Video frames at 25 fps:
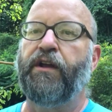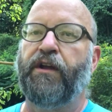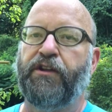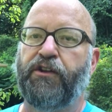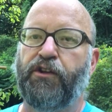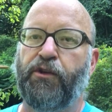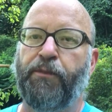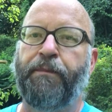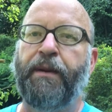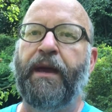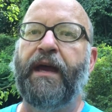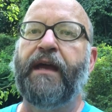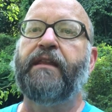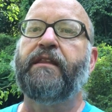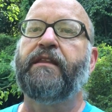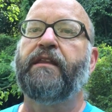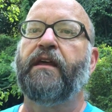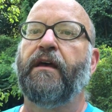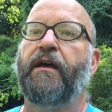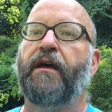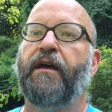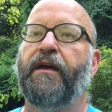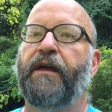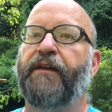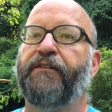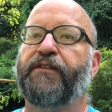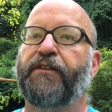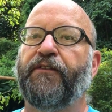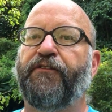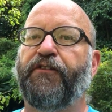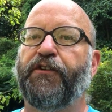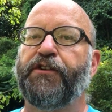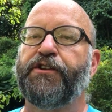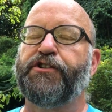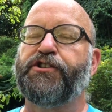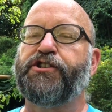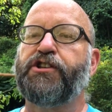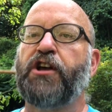you pick
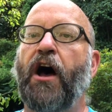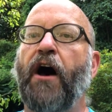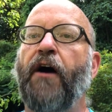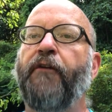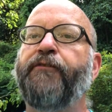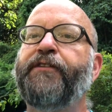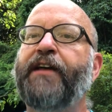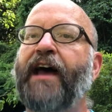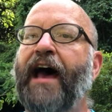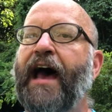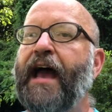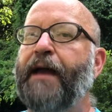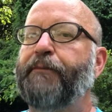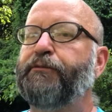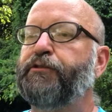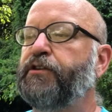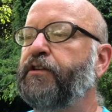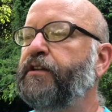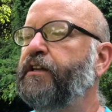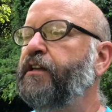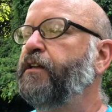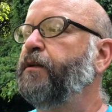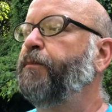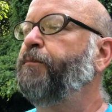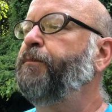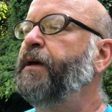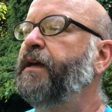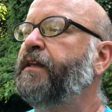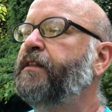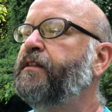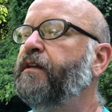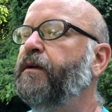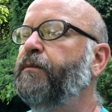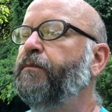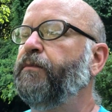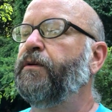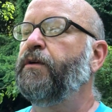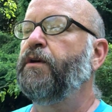for the soft types, you need to pick
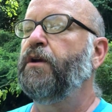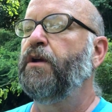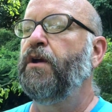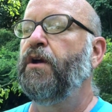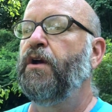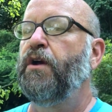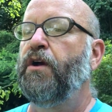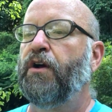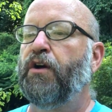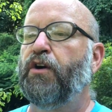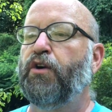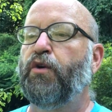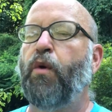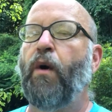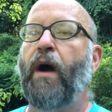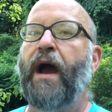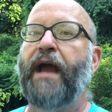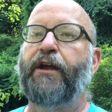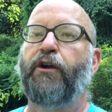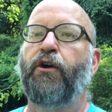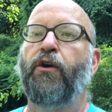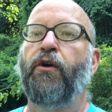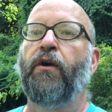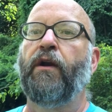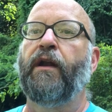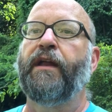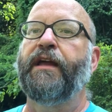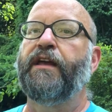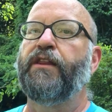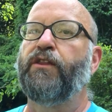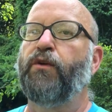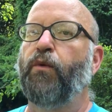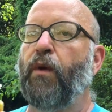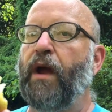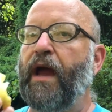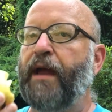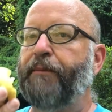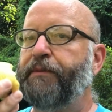them quite early in
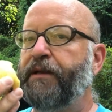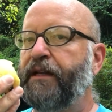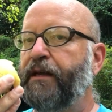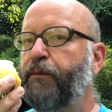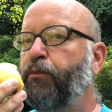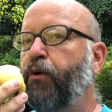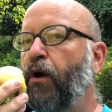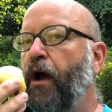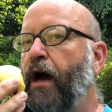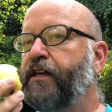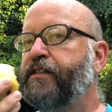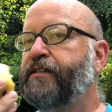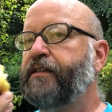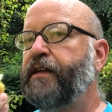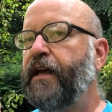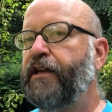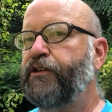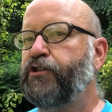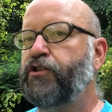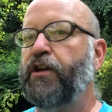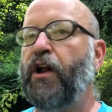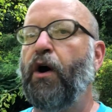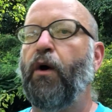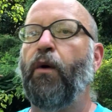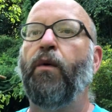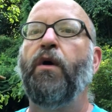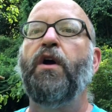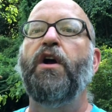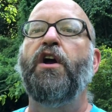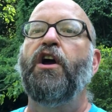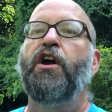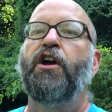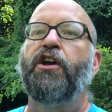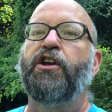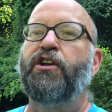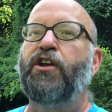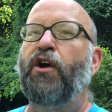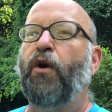the ripening process. You
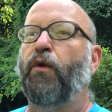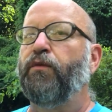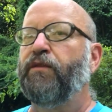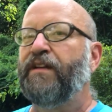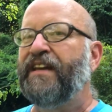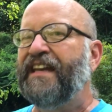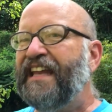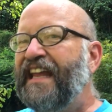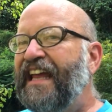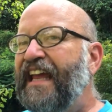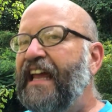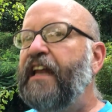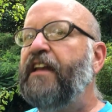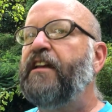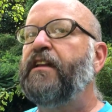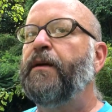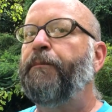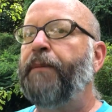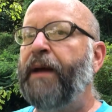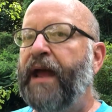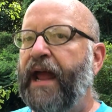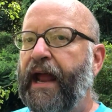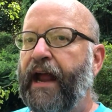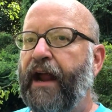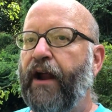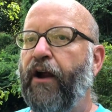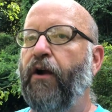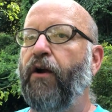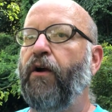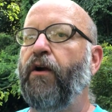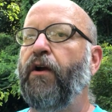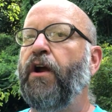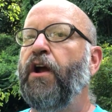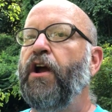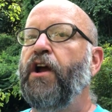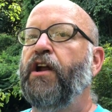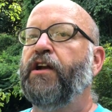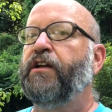don't need the pear
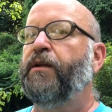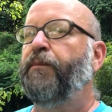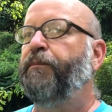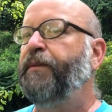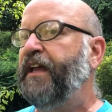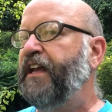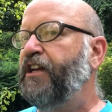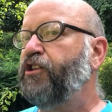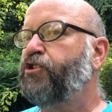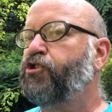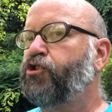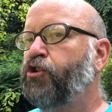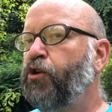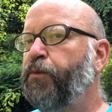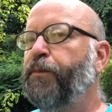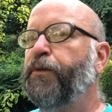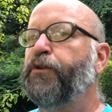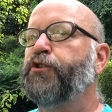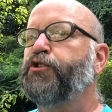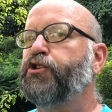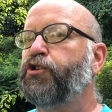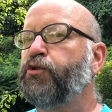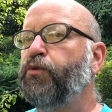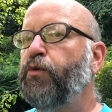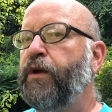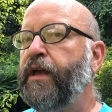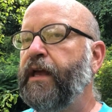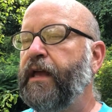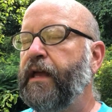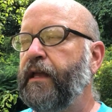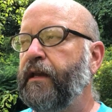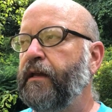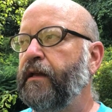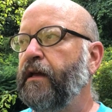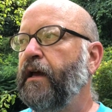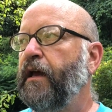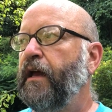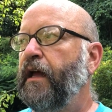to be super
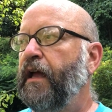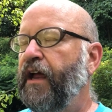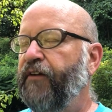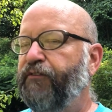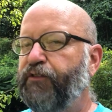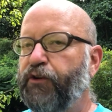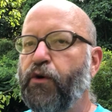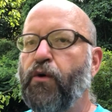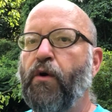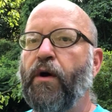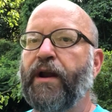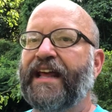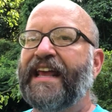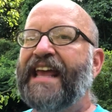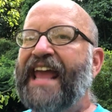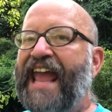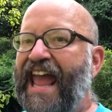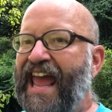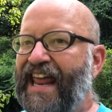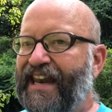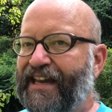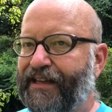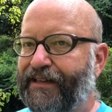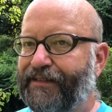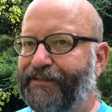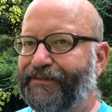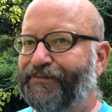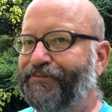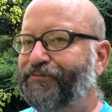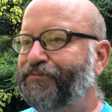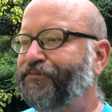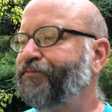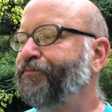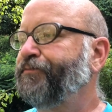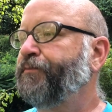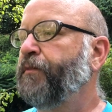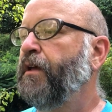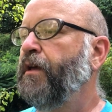sweet if you're going to can it.
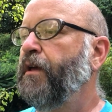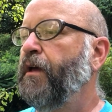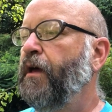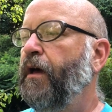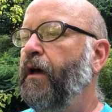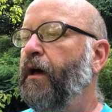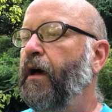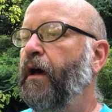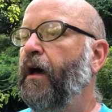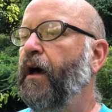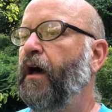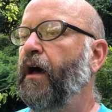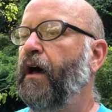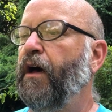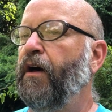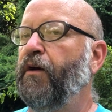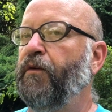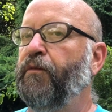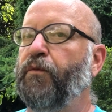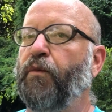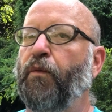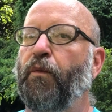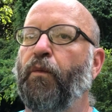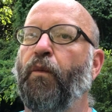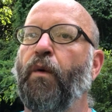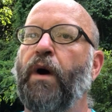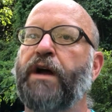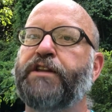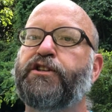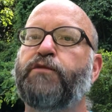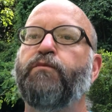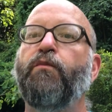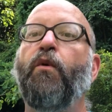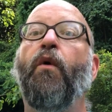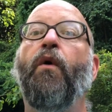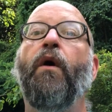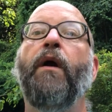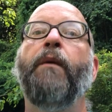What's
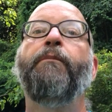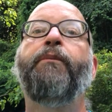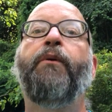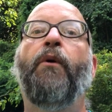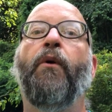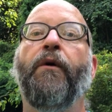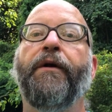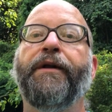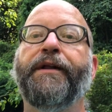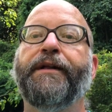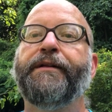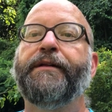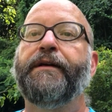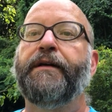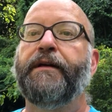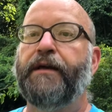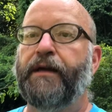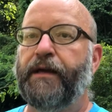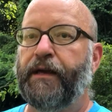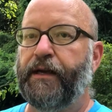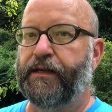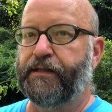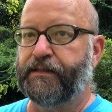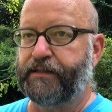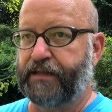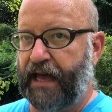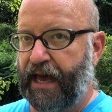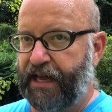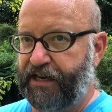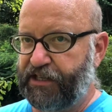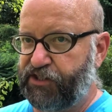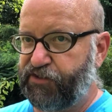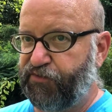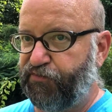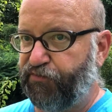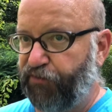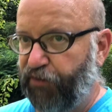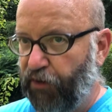more important is that
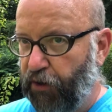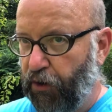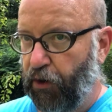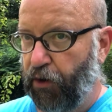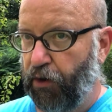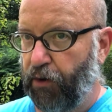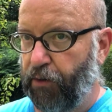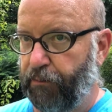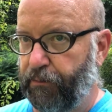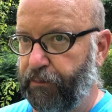it's firm.